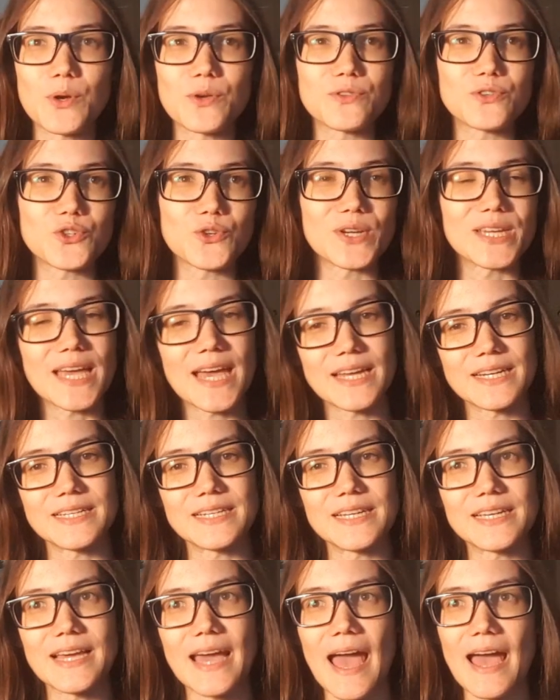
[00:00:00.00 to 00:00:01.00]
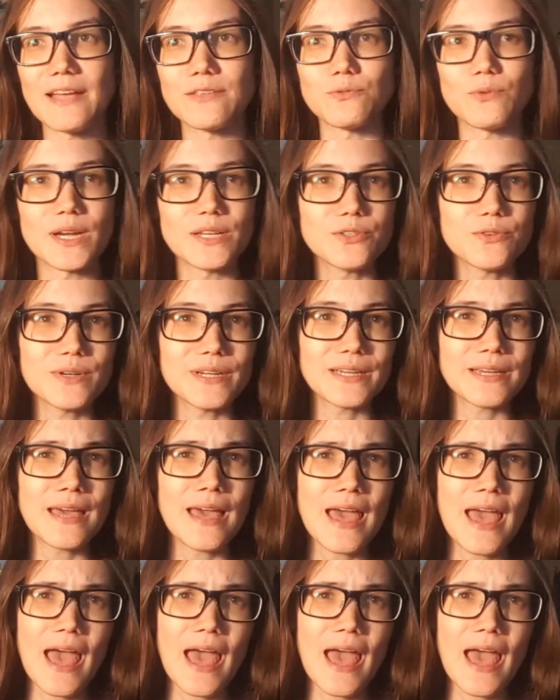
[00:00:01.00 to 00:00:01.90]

both during editing and rendering.